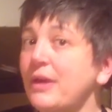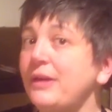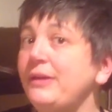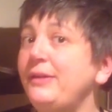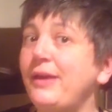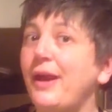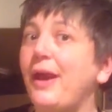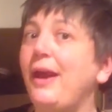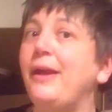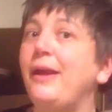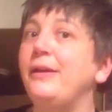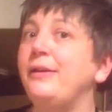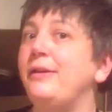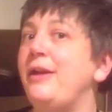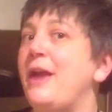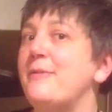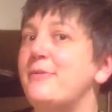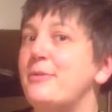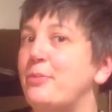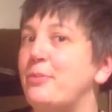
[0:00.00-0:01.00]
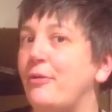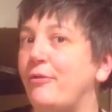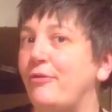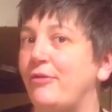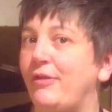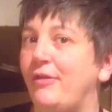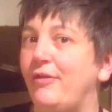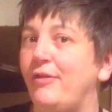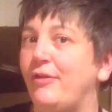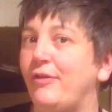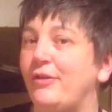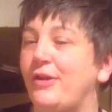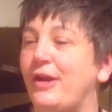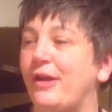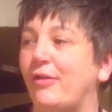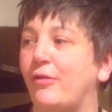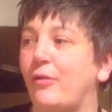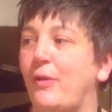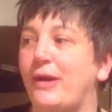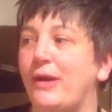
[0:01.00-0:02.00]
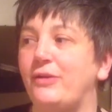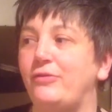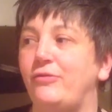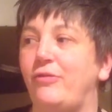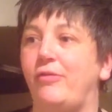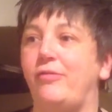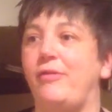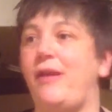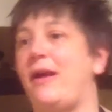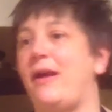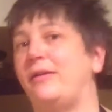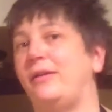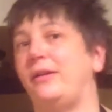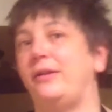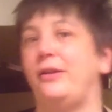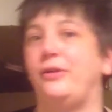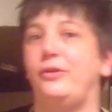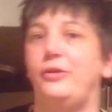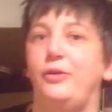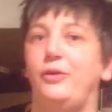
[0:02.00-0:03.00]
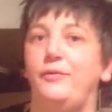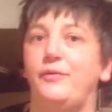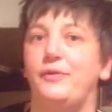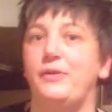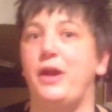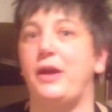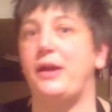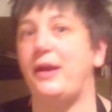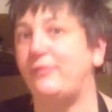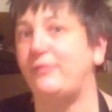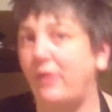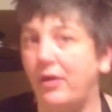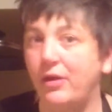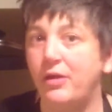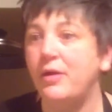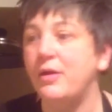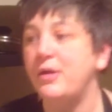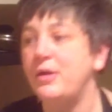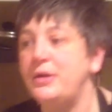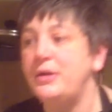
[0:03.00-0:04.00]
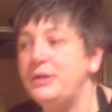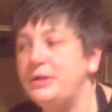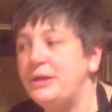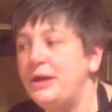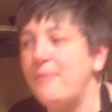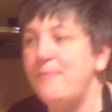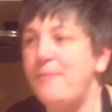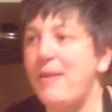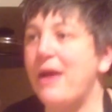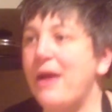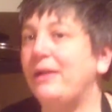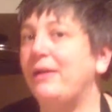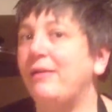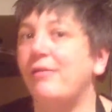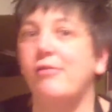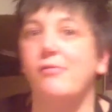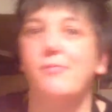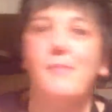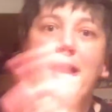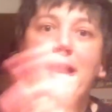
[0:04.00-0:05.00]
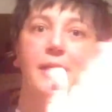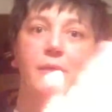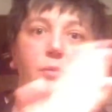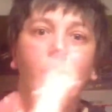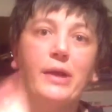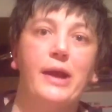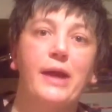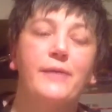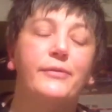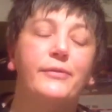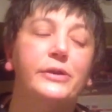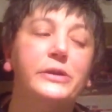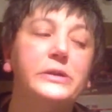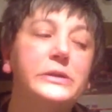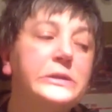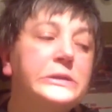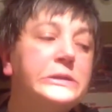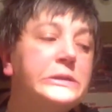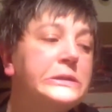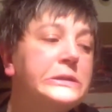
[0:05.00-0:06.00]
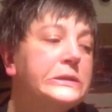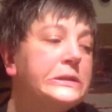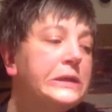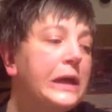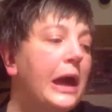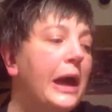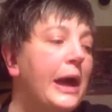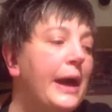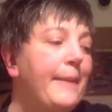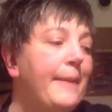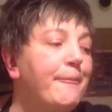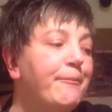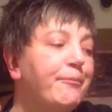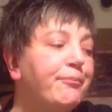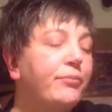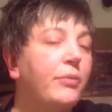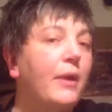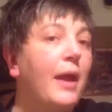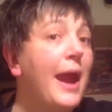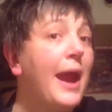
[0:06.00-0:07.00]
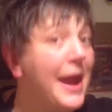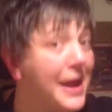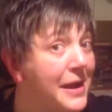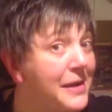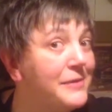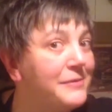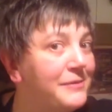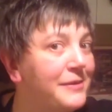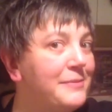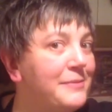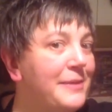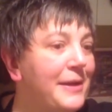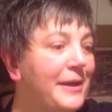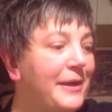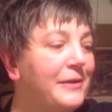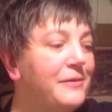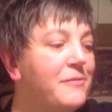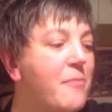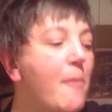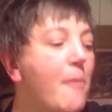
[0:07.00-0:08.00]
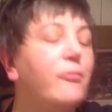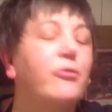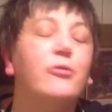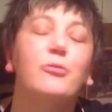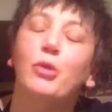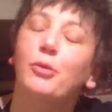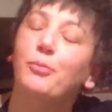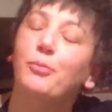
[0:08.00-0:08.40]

yay, camera person is here tonight, so I can just act like a goof and not have to balance my whatever. Um, and I made some more